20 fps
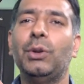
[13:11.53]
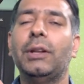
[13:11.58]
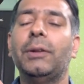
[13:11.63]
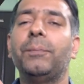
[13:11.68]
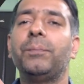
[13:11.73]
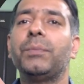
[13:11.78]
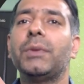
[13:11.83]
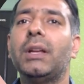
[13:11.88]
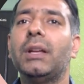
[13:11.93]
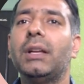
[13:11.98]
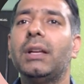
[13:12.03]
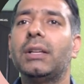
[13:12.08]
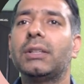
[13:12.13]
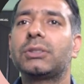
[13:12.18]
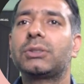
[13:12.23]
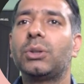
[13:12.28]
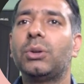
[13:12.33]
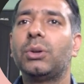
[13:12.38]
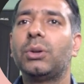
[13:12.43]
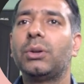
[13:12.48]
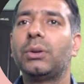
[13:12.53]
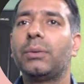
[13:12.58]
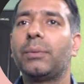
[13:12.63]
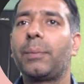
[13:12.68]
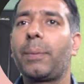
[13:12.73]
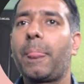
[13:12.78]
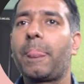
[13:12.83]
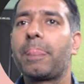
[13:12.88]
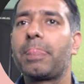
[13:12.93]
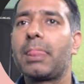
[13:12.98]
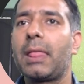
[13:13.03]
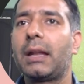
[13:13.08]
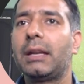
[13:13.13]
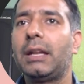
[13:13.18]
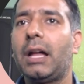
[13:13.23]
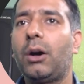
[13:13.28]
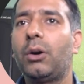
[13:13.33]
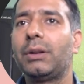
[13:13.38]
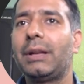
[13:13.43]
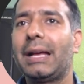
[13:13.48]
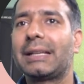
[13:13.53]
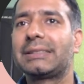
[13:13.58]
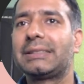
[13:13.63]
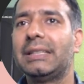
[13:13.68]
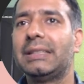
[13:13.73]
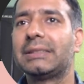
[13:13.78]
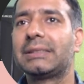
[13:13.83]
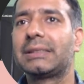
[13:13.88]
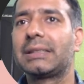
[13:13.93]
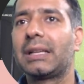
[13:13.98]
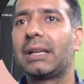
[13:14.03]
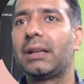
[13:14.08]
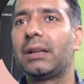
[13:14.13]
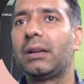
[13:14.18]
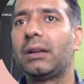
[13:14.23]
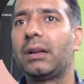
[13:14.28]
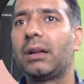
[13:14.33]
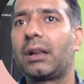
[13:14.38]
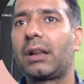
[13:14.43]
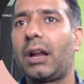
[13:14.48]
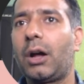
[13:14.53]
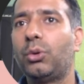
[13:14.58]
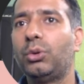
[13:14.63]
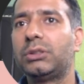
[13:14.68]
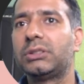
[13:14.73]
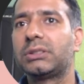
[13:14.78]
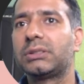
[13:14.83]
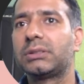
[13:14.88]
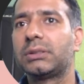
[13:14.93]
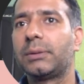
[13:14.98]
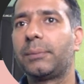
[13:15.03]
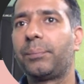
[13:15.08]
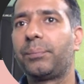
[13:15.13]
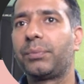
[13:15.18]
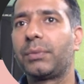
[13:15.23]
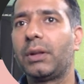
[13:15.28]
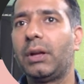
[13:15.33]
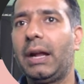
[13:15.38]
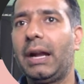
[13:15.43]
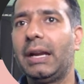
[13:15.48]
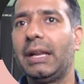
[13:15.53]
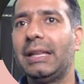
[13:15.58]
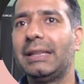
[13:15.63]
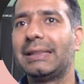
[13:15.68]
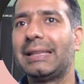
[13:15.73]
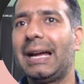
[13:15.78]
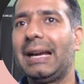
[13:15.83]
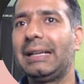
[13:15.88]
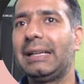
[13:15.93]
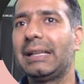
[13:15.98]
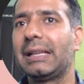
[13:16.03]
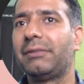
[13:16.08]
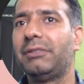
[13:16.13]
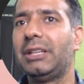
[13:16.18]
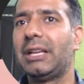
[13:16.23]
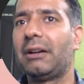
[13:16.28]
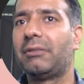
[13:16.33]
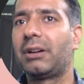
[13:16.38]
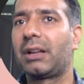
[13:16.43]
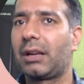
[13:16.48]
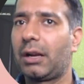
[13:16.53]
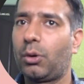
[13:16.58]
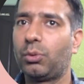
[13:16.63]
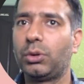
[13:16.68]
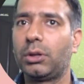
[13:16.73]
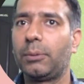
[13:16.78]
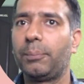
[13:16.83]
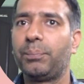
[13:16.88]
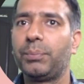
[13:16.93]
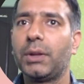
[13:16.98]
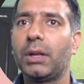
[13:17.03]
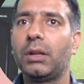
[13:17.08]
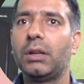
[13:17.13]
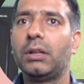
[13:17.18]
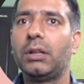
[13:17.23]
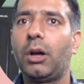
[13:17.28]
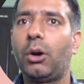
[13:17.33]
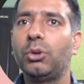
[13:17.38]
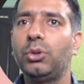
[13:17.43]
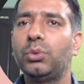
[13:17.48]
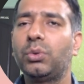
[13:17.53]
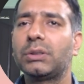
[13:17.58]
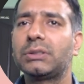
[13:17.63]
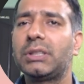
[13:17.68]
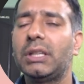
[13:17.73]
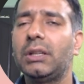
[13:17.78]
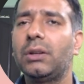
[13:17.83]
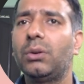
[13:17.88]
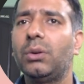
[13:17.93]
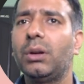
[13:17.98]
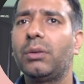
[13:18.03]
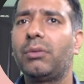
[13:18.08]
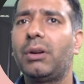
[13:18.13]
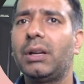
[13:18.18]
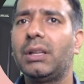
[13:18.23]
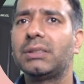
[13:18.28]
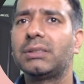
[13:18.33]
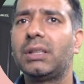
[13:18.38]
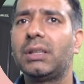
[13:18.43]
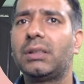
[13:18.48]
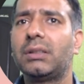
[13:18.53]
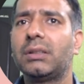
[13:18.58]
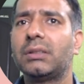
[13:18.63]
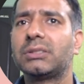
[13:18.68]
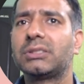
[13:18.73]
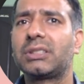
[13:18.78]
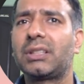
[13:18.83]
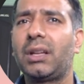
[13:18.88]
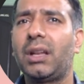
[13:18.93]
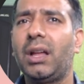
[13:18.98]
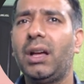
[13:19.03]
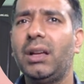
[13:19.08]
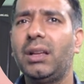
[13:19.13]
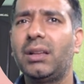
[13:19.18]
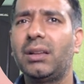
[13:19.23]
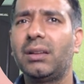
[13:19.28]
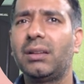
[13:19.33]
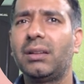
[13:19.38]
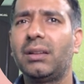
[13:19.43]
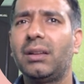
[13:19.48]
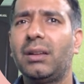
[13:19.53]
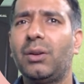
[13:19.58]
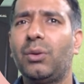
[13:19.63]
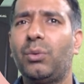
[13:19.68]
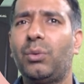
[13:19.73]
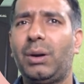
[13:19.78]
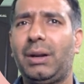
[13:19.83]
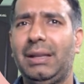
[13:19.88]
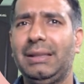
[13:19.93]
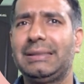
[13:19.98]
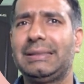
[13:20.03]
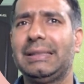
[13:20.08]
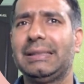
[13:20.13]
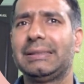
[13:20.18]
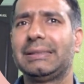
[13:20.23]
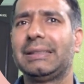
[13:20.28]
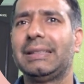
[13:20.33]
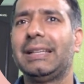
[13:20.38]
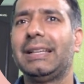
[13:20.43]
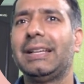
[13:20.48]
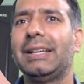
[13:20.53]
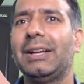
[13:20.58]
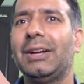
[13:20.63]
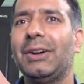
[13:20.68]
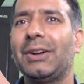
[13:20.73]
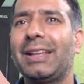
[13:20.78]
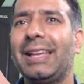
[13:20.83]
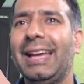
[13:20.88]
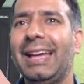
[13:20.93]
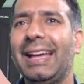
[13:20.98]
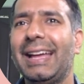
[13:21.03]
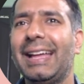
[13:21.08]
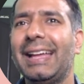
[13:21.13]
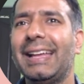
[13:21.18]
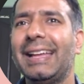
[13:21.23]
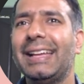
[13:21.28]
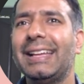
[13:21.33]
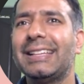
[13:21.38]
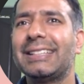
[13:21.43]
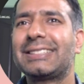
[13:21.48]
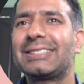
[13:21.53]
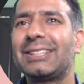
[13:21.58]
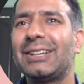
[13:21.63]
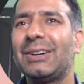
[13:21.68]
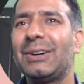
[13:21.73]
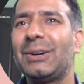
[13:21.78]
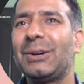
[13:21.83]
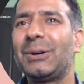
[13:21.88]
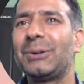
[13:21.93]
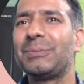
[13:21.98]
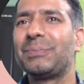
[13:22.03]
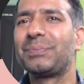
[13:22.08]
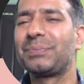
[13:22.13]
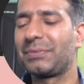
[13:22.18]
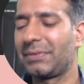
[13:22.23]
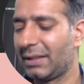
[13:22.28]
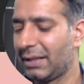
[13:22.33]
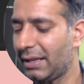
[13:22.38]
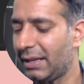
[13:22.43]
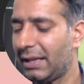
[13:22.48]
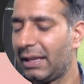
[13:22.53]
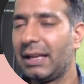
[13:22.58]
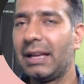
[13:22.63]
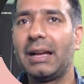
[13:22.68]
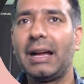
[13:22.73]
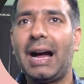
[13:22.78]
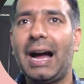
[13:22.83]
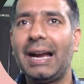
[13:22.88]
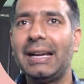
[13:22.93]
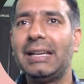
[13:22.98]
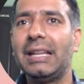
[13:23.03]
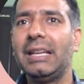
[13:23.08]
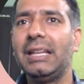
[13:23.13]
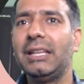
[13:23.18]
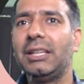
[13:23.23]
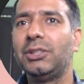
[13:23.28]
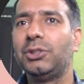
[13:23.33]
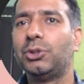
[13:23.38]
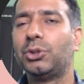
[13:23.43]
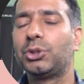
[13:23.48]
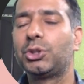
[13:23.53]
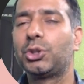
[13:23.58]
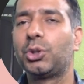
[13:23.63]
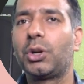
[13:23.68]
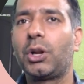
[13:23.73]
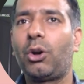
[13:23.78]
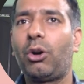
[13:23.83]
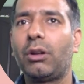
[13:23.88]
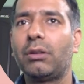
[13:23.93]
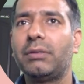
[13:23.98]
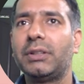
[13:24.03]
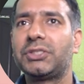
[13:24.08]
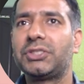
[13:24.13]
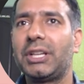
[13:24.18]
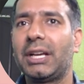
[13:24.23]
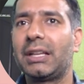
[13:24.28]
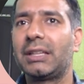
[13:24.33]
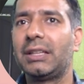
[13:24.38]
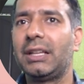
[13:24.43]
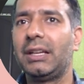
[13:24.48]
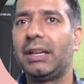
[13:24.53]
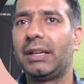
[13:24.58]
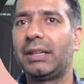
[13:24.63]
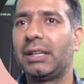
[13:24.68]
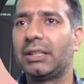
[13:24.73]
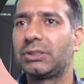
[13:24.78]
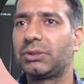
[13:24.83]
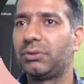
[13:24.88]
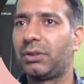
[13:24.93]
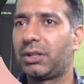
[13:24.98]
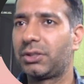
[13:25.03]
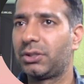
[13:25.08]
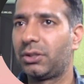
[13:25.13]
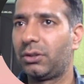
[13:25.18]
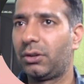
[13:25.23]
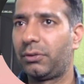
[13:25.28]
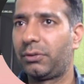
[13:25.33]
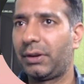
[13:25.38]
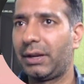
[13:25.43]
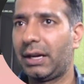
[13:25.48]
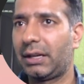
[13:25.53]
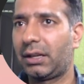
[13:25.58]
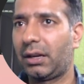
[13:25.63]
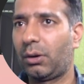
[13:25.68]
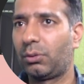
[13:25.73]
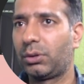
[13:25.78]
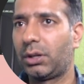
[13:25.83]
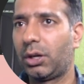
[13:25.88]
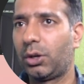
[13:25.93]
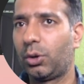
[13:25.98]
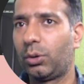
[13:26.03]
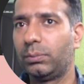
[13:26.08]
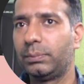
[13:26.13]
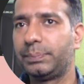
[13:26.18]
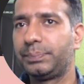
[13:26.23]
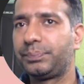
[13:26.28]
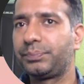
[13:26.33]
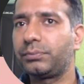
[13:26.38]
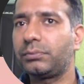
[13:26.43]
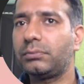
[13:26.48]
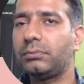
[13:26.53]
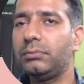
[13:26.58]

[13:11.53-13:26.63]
Cool. So now next is routes. And in that we have a route. Now you are saying, oh, what is it? Slug? What is this? Okay. So ideally, you should always check the latest version of React Router DOM.